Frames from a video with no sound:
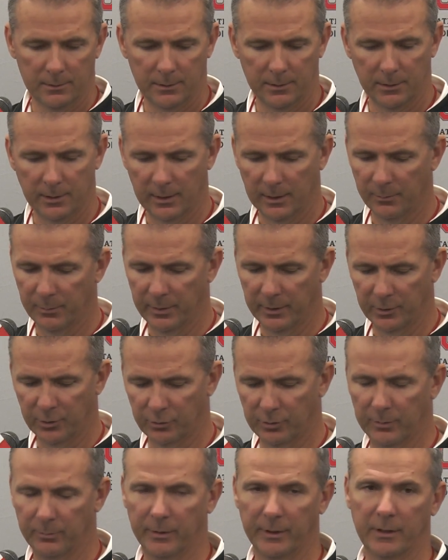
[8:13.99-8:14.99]
You got to be
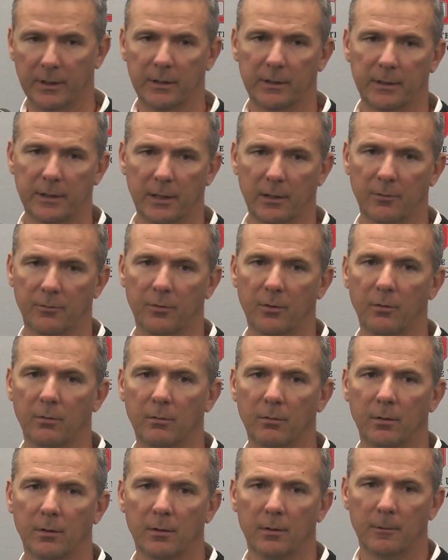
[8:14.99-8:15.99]
extremely careful.
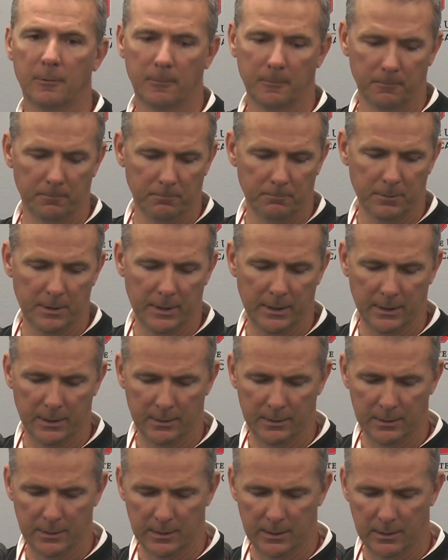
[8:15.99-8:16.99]

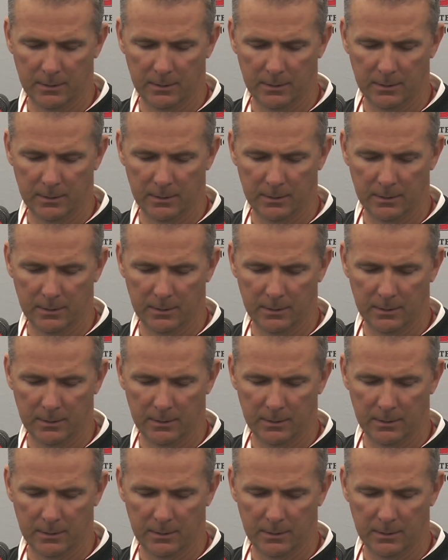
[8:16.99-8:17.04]
And